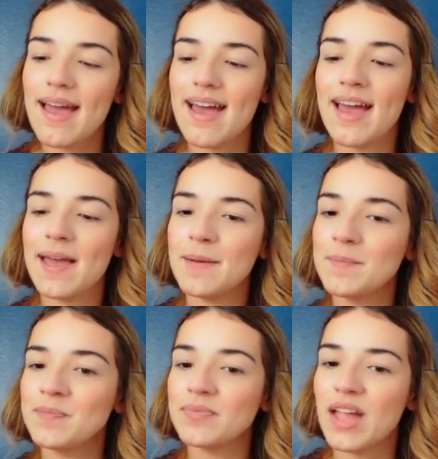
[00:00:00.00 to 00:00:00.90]

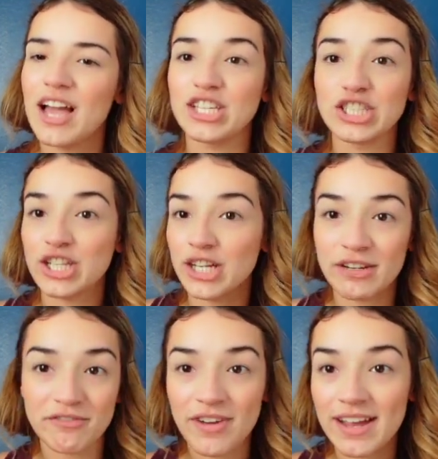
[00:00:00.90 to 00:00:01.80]
And I just
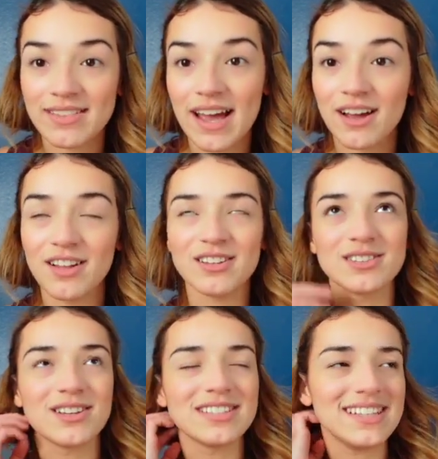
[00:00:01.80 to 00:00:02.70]
couldn't find that color.
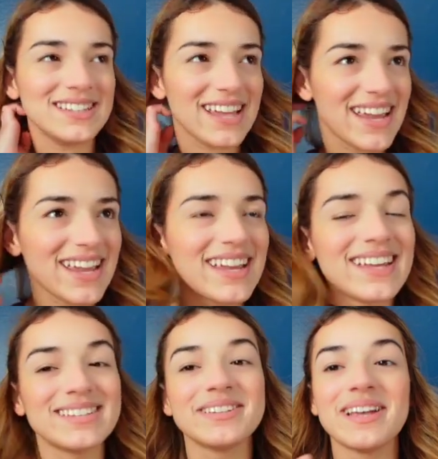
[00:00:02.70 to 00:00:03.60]
So I was like, dang
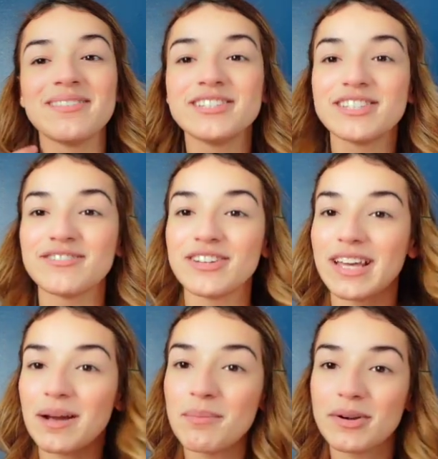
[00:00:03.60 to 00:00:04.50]
it. So that was just for
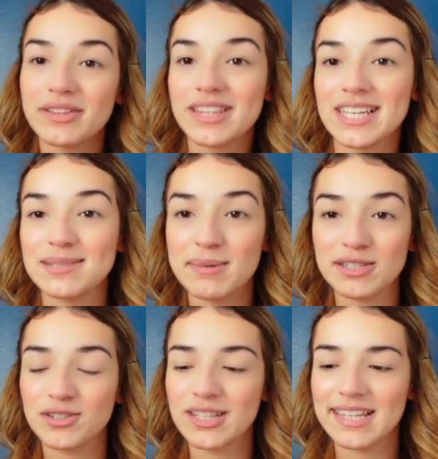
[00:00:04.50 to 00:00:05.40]
like a birthday
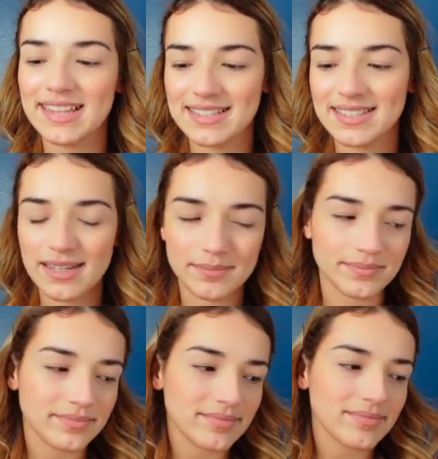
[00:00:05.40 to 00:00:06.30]
special. Like, that's it.
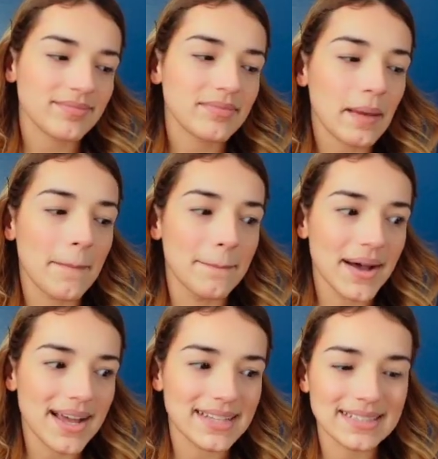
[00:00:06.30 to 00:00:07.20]

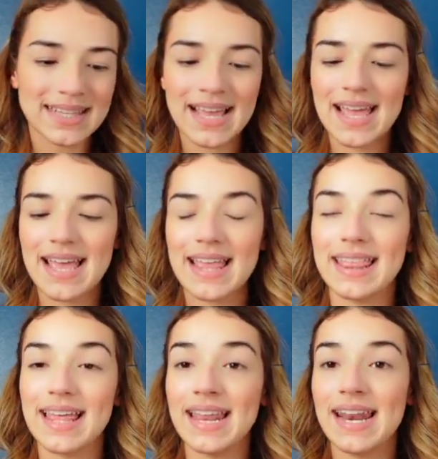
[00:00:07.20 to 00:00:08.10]
But
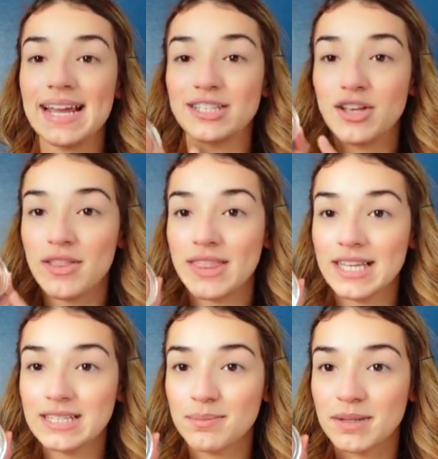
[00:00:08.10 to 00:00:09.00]
then I saw
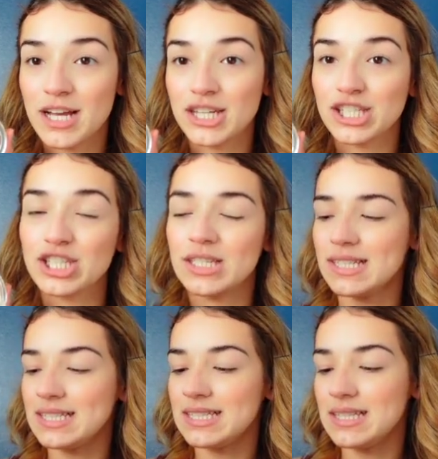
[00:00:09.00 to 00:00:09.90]
this blush.
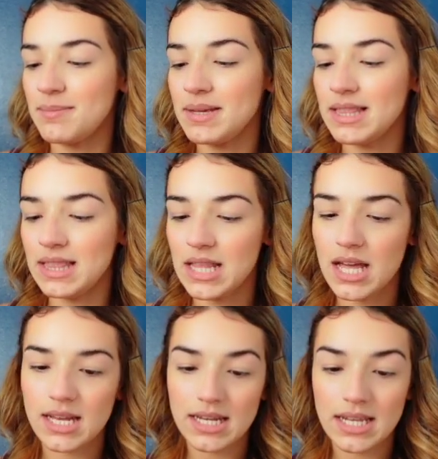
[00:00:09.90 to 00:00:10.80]
This is the
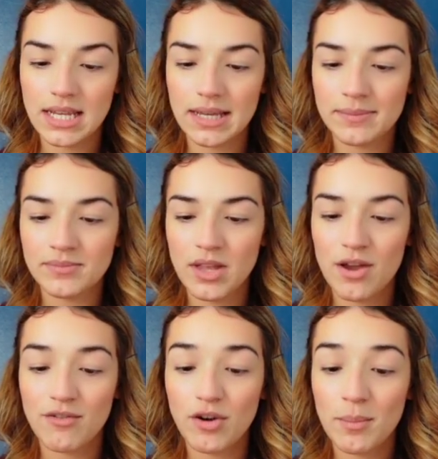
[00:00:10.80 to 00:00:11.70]
Milani
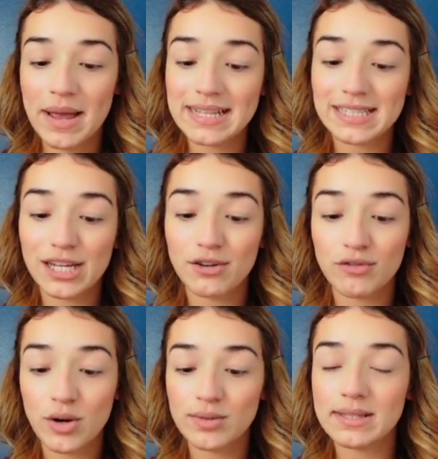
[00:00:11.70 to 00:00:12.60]
Romantic
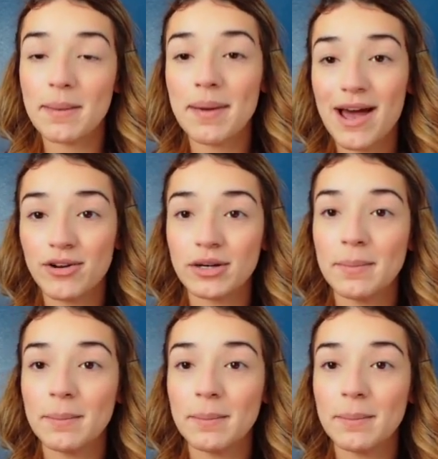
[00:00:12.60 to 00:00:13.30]
Rose Powder